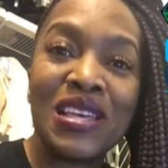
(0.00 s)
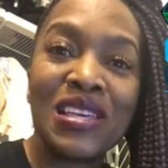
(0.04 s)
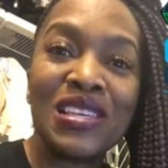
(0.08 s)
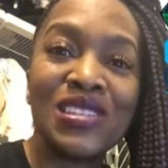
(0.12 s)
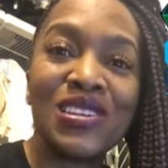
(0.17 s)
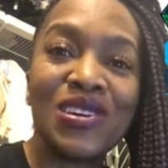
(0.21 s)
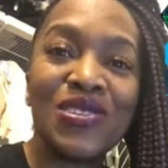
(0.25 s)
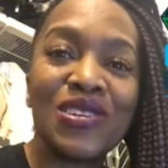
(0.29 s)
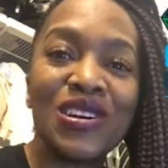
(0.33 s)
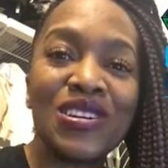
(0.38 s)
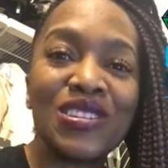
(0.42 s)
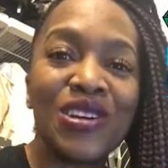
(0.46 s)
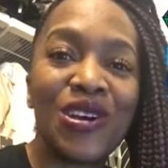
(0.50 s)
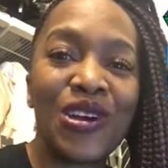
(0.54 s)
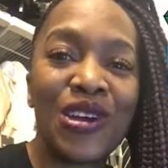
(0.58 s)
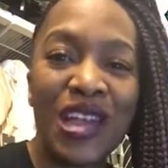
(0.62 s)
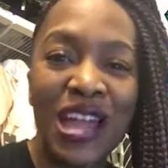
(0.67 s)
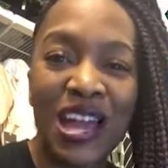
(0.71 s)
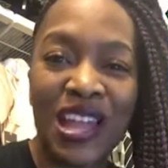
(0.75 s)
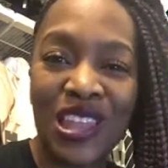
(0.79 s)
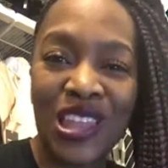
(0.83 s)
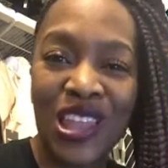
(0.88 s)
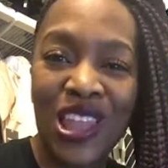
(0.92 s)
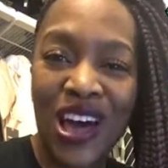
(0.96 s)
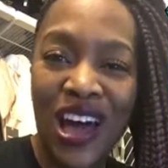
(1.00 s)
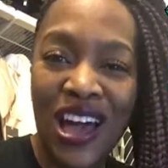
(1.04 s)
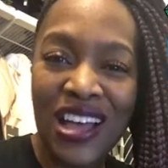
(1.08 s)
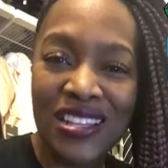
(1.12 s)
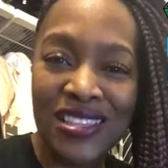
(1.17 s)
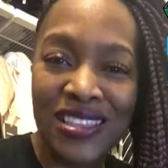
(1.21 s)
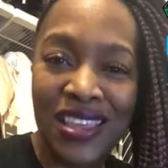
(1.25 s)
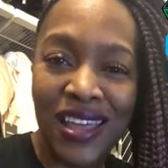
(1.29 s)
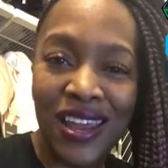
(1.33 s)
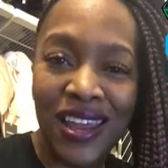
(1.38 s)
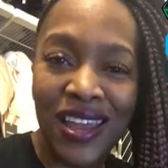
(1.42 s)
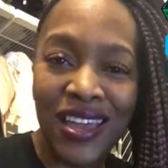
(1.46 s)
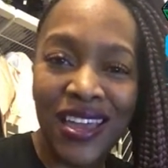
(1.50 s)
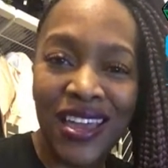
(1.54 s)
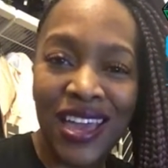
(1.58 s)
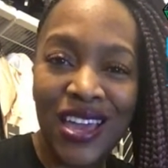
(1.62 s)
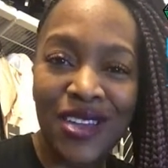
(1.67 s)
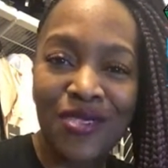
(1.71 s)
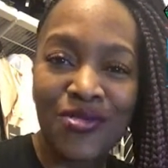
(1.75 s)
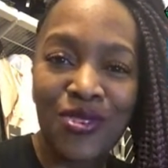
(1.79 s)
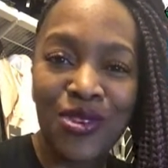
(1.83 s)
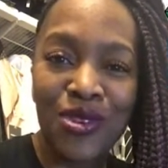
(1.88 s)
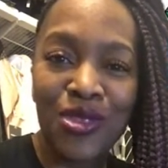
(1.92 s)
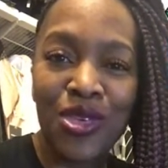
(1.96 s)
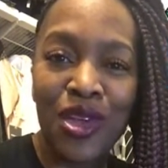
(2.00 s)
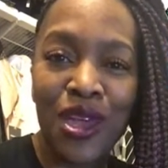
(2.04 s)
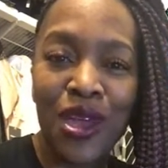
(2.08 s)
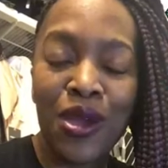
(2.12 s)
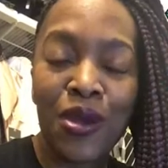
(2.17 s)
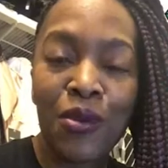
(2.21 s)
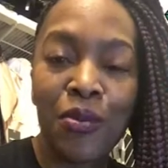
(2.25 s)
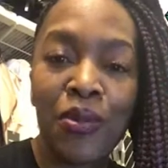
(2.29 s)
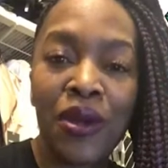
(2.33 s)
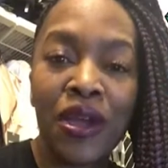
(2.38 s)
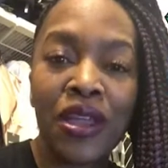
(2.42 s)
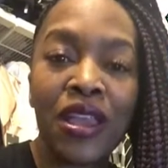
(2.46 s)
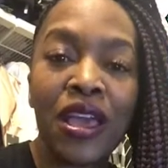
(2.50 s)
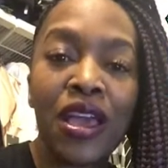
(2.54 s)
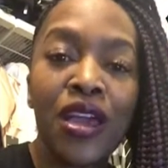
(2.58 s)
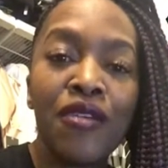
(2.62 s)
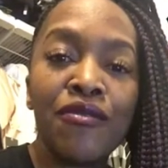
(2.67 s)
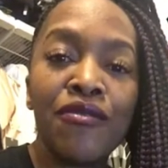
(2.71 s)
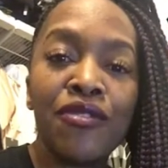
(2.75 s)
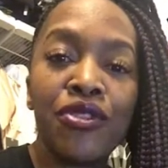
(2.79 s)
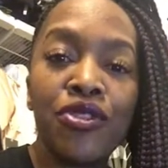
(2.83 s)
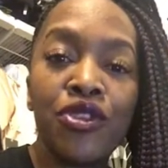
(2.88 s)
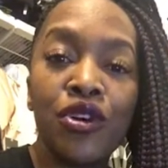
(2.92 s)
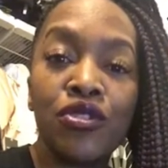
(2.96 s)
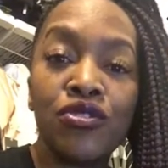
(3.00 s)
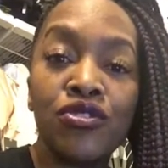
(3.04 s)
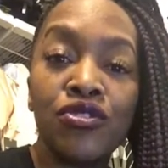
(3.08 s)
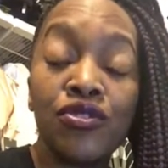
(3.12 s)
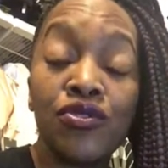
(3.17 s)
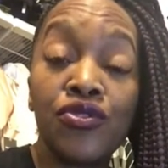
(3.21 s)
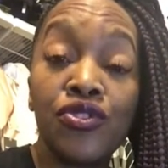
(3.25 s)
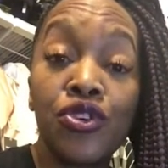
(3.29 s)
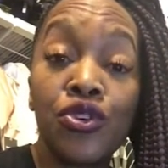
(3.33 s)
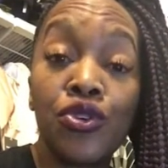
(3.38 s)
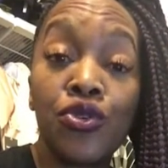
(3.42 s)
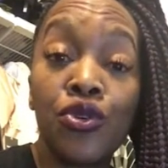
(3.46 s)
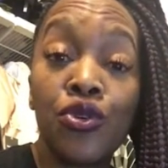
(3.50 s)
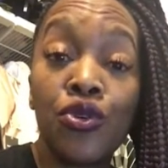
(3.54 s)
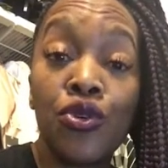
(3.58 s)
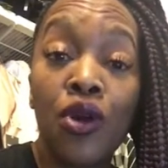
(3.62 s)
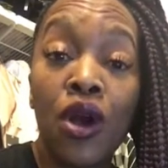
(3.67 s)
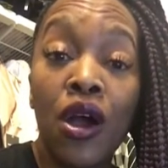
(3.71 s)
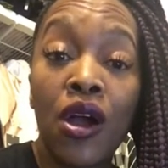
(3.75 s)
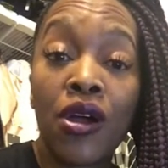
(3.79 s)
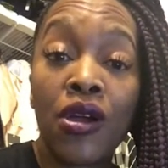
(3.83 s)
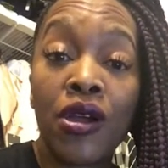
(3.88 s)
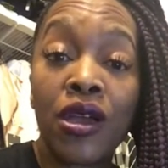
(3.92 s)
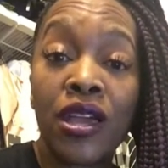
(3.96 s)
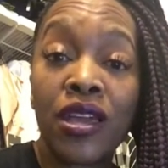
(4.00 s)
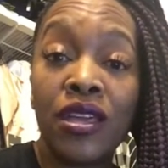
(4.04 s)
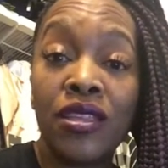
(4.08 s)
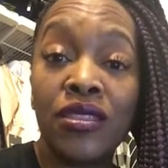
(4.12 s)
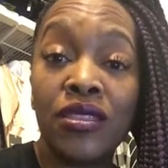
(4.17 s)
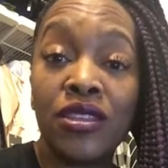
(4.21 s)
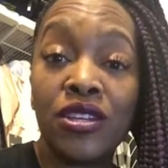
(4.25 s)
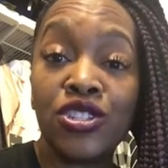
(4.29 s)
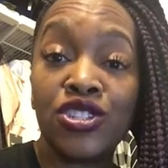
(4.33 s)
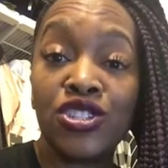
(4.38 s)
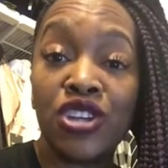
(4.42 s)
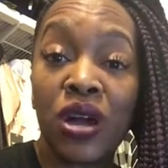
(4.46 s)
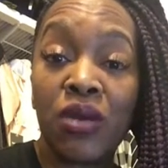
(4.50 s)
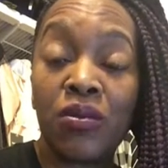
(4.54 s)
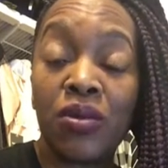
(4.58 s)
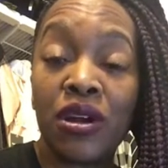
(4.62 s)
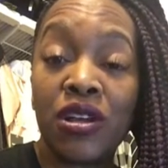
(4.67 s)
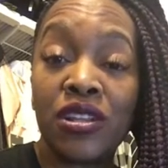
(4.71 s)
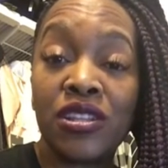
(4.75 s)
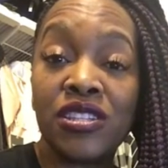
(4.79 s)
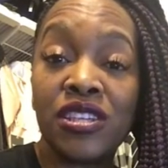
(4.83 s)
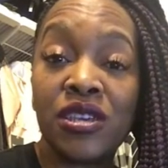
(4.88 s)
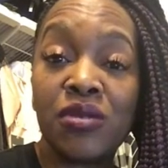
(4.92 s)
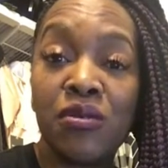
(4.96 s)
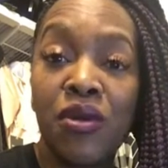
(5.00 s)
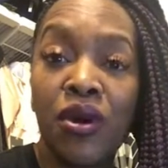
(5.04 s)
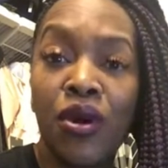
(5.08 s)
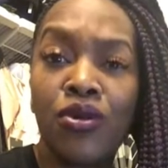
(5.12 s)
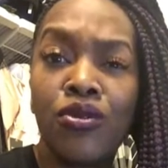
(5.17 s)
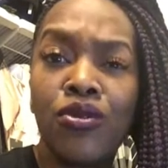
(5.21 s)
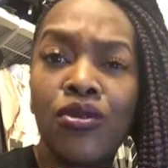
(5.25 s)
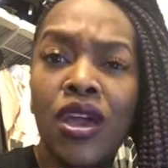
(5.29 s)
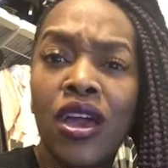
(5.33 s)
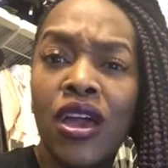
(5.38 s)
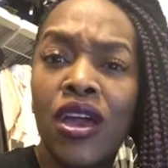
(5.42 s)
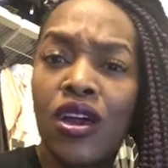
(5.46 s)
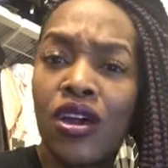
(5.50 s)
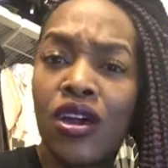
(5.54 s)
So sorry, a lot that I gave you there, but for those of you who are in the job hunting mode,